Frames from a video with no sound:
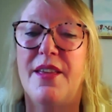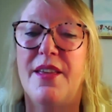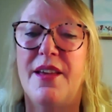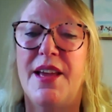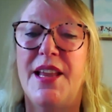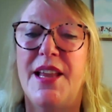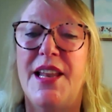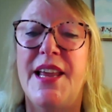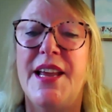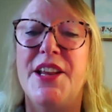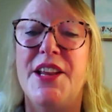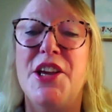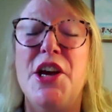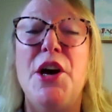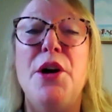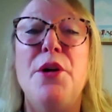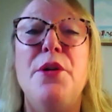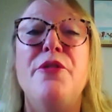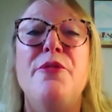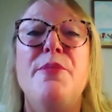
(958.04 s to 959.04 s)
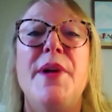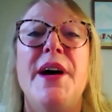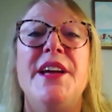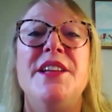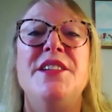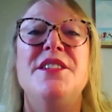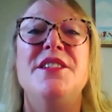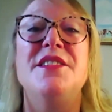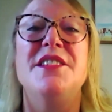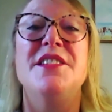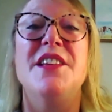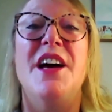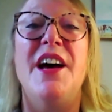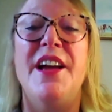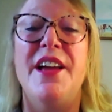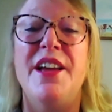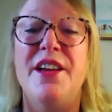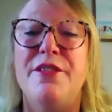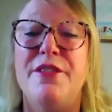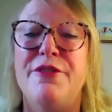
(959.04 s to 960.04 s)
I let go of my
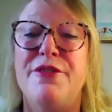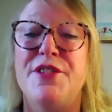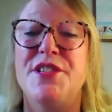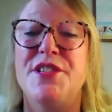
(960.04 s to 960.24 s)
desire for